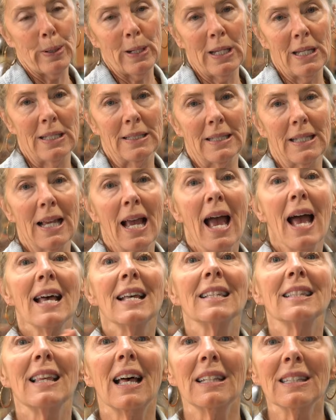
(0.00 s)
easy.
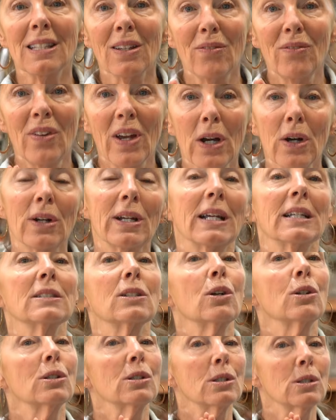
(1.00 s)
Sansevierias
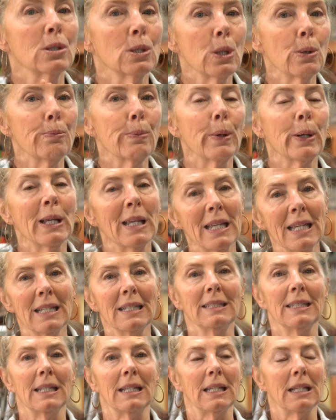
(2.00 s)
are super
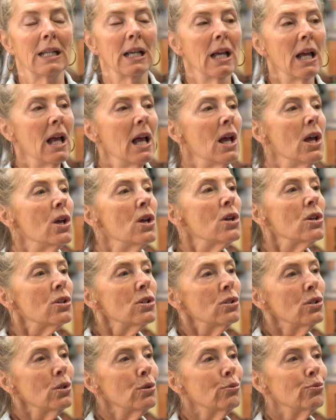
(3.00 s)
easy.
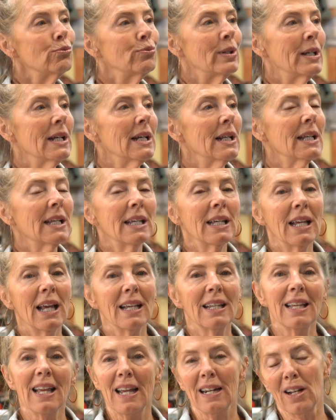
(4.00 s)
You really
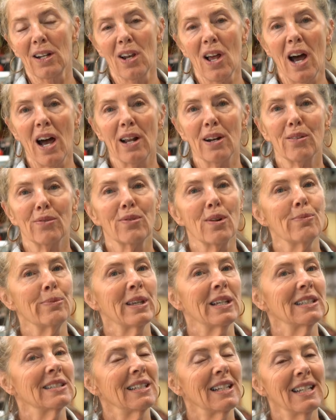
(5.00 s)
get a lot from
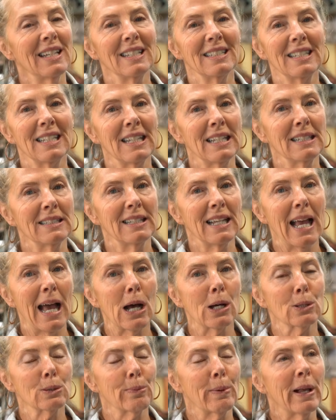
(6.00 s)
these easy
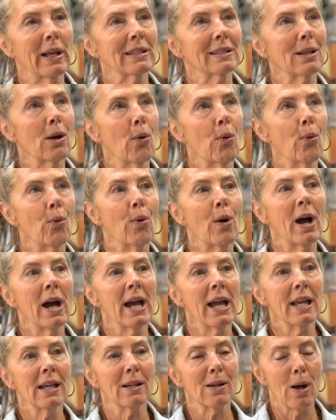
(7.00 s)
houseplants.
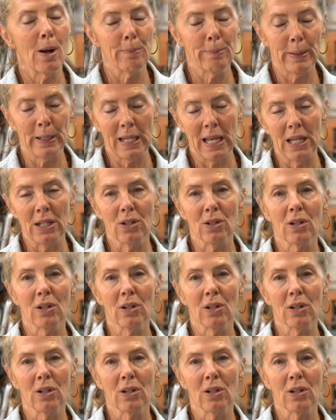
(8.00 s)
Why complicate